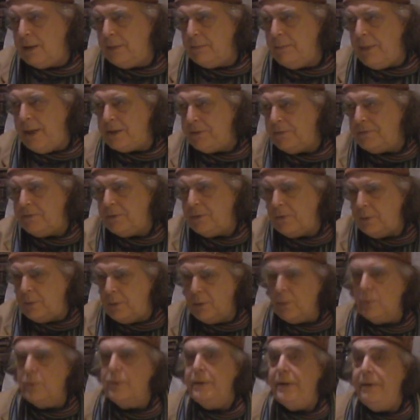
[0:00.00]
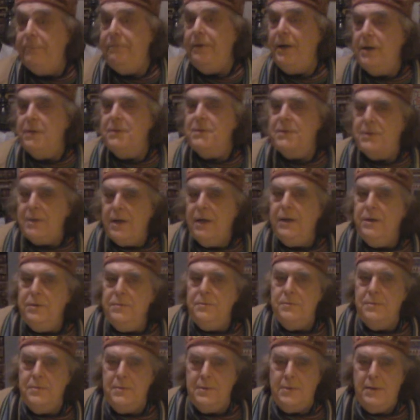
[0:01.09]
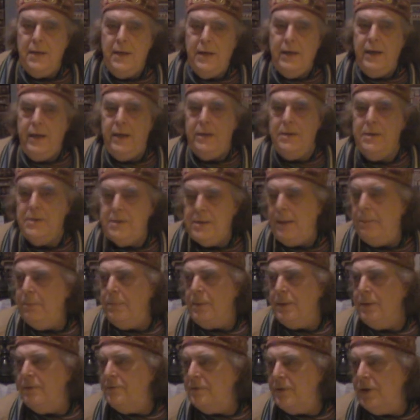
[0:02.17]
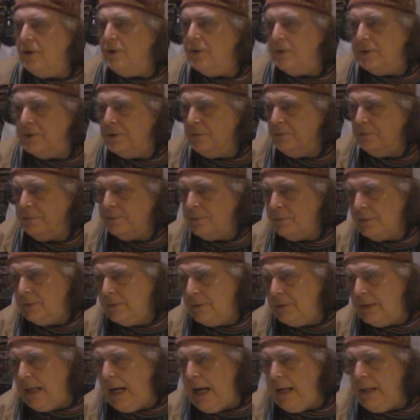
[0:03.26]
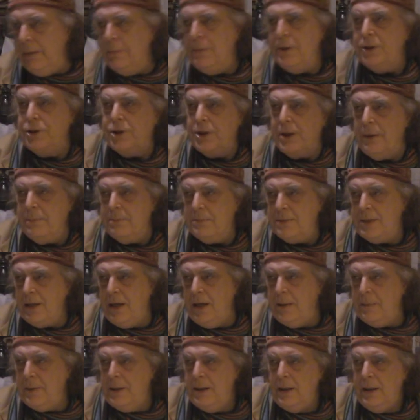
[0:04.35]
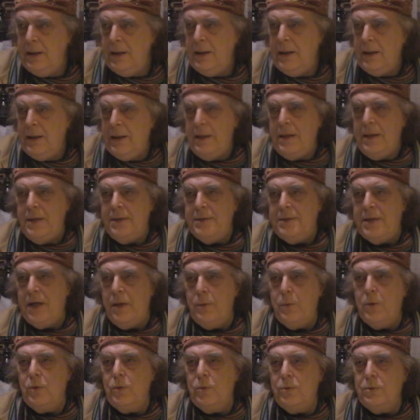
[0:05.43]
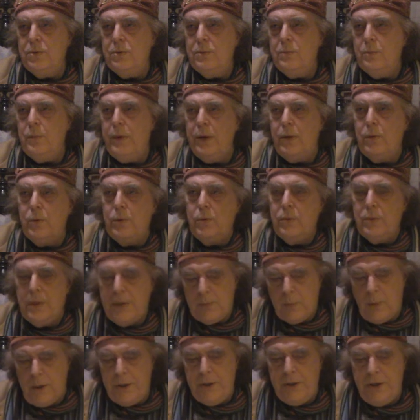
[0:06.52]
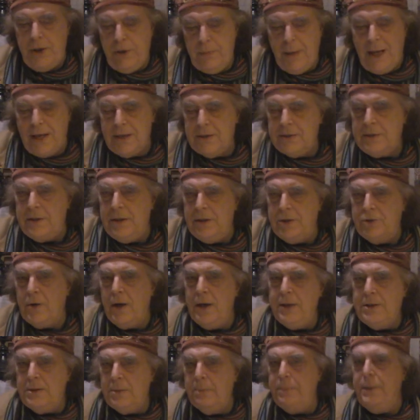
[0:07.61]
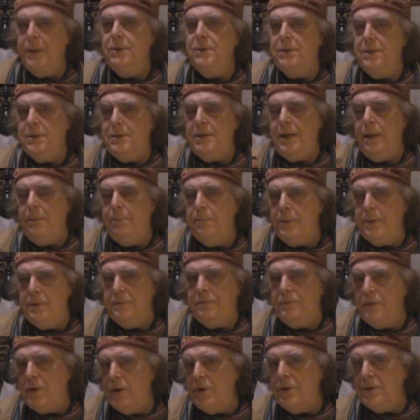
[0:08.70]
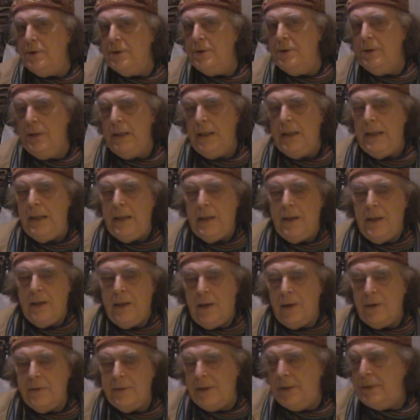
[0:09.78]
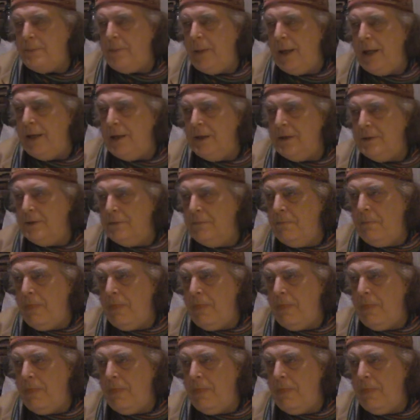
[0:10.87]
metaphor. We're all living stones in the temple of God. That image comes up. So we're all as one humanity trying to build the temple of God on this planet,